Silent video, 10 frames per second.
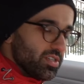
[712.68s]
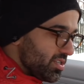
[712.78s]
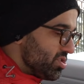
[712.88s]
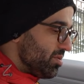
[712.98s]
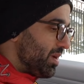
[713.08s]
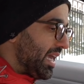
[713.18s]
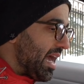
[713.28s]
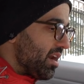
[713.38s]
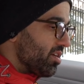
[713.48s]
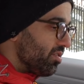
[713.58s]
a such a
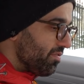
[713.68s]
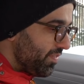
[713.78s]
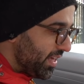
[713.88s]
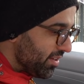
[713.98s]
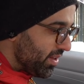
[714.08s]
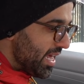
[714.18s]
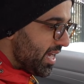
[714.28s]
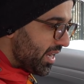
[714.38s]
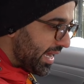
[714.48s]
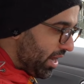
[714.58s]
mechanical feel,
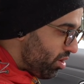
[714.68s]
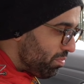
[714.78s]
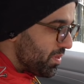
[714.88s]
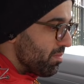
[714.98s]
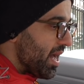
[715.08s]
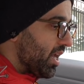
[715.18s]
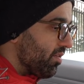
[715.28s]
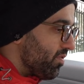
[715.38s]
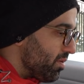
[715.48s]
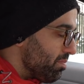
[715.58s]
and I hope the
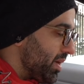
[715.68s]
microphone